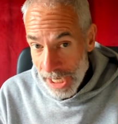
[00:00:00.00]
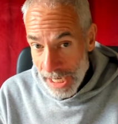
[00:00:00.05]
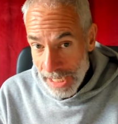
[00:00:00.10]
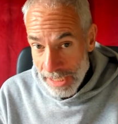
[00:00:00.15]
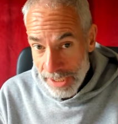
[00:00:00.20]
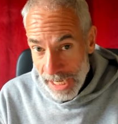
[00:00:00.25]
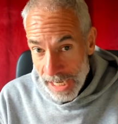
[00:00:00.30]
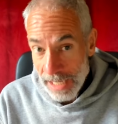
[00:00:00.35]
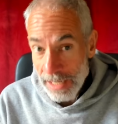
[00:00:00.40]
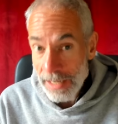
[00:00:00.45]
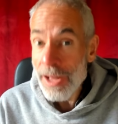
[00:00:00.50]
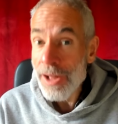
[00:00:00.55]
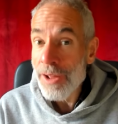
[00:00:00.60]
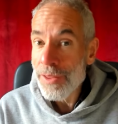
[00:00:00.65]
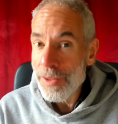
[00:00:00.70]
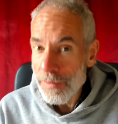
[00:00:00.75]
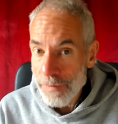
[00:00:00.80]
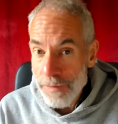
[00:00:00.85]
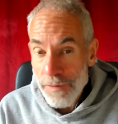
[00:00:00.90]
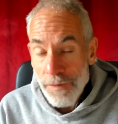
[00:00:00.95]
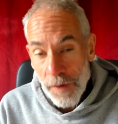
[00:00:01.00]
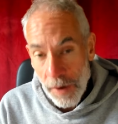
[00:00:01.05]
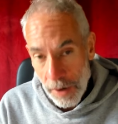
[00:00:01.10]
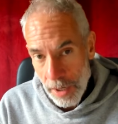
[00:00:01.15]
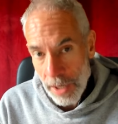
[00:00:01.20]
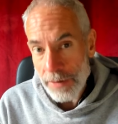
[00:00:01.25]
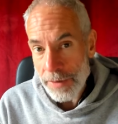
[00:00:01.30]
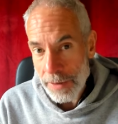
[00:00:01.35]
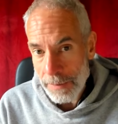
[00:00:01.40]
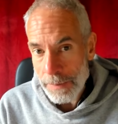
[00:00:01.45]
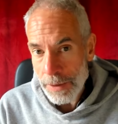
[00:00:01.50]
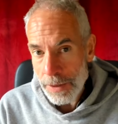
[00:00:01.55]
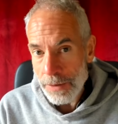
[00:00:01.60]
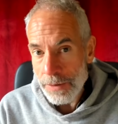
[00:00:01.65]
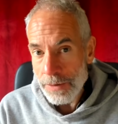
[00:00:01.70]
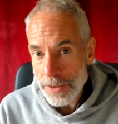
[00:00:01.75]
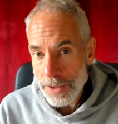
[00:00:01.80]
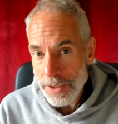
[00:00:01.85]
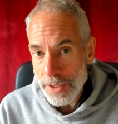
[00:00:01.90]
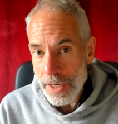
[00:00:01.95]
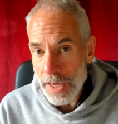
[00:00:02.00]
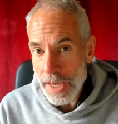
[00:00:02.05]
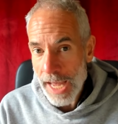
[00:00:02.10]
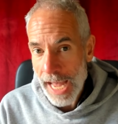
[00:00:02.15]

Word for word: eating that follow the booze.